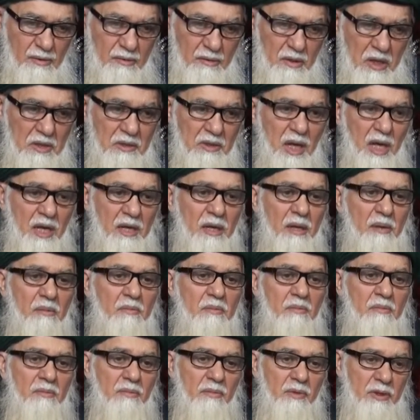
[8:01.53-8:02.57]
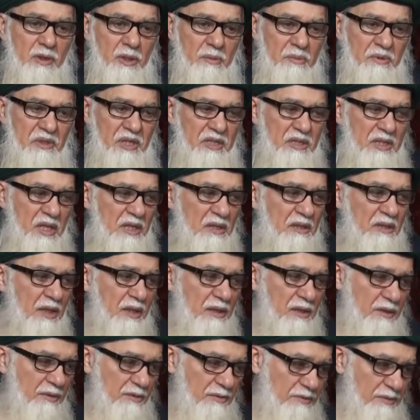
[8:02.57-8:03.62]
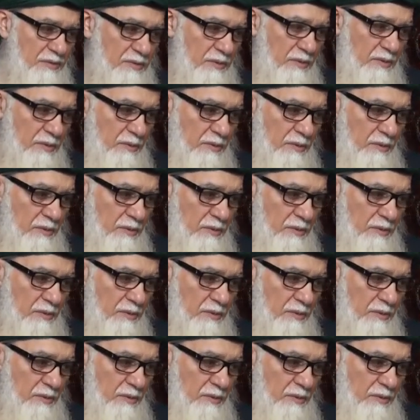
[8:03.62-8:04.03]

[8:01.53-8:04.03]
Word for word: that I am representative,